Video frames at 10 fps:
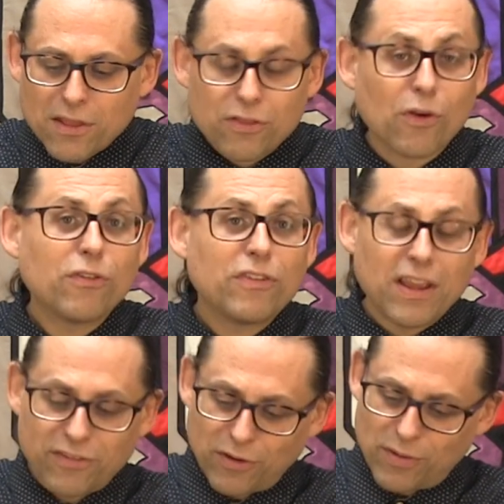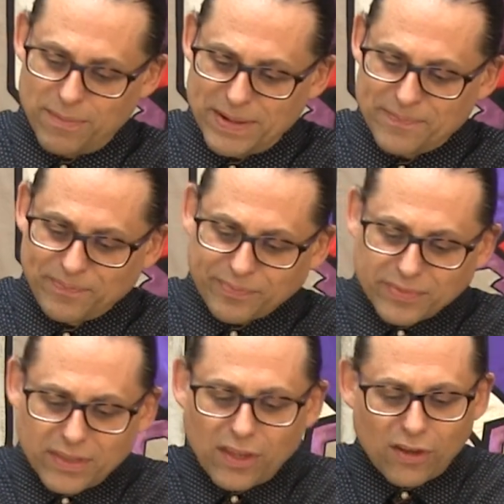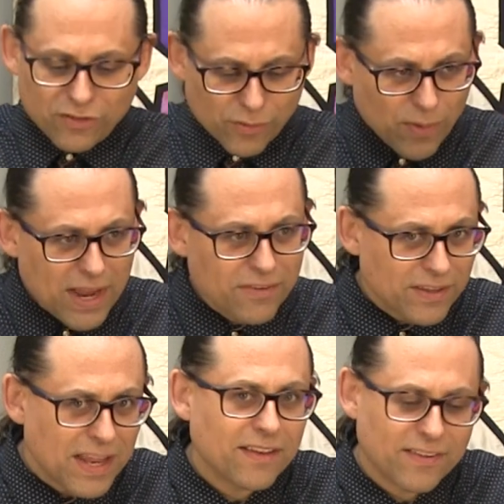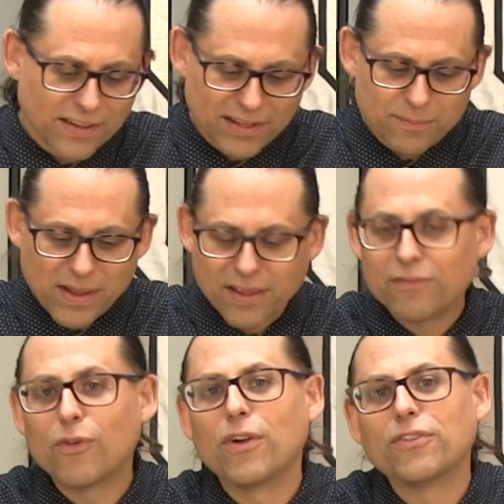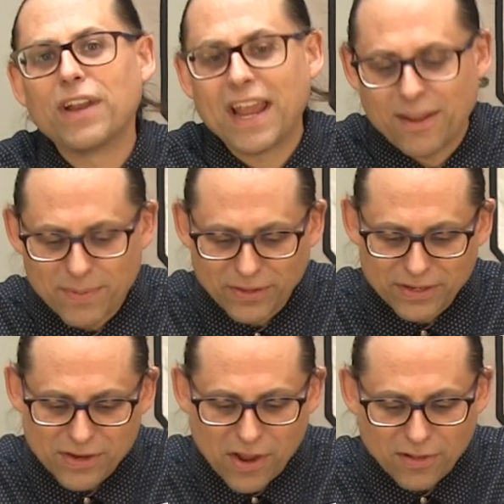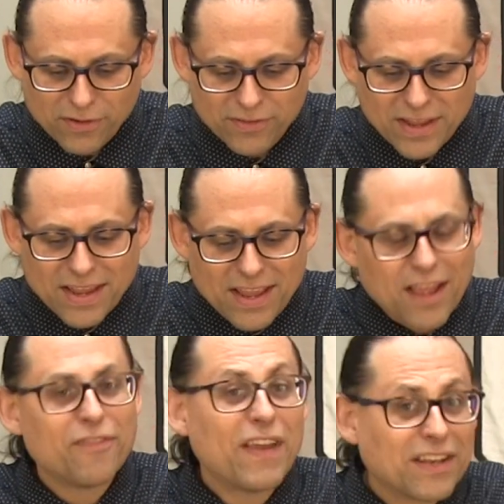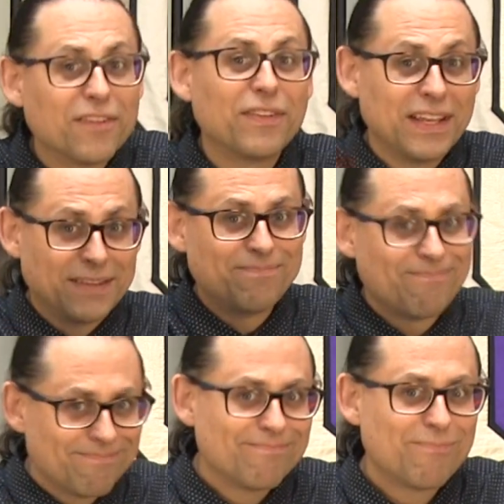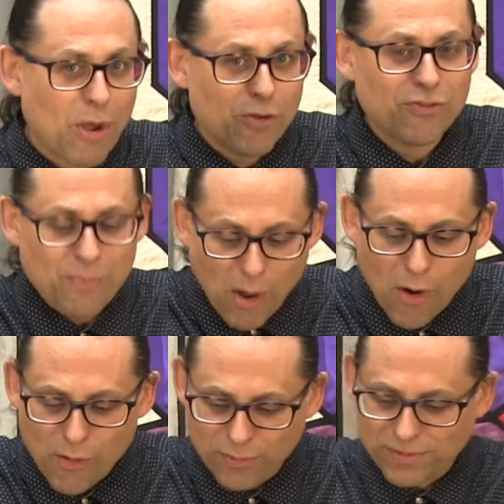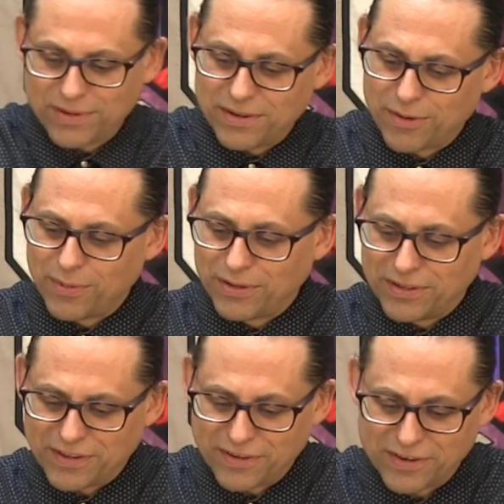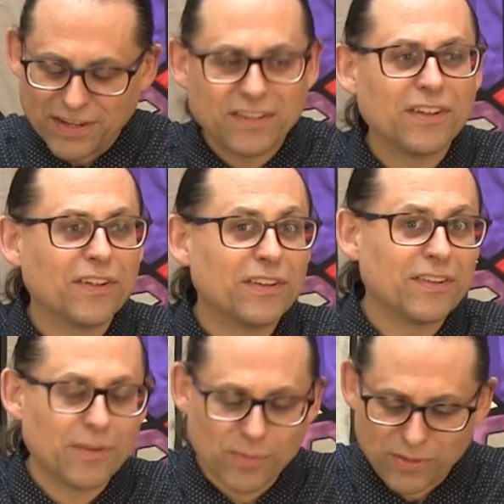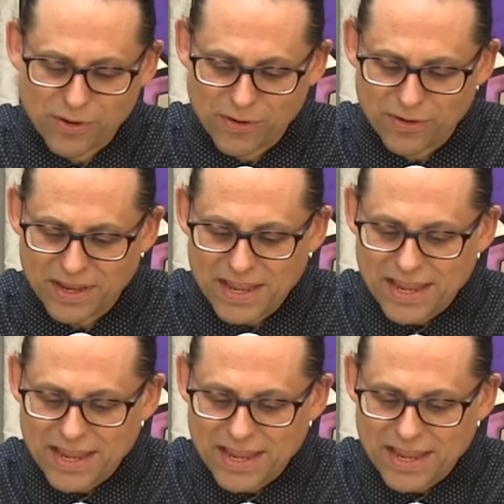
Thursday's agreement to raise the debt ceiling by $480 billion effectively postponed a real decision until December 3rd.